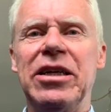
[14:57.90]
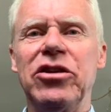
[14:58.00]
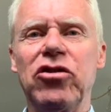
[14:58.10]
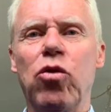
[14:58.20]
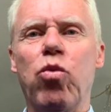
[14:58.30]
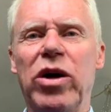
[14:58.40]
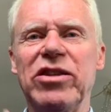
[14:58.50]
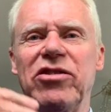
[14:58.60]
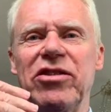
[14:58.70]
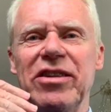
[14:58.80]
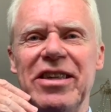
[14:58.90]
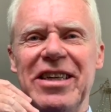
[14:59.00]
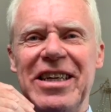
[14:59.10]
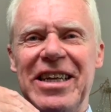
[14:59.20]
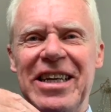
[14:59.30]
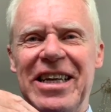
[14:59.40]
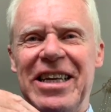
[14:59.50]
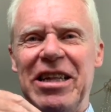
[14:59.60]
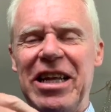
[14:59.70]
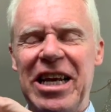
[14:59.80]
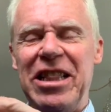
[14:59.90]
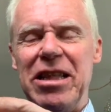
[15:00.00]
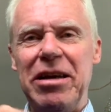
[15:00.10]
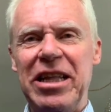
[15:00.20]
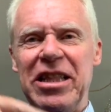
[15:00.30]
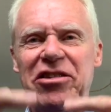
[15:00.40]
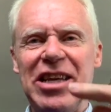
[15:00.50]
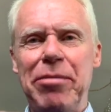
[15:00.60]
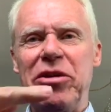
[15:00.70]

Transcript: So once in the same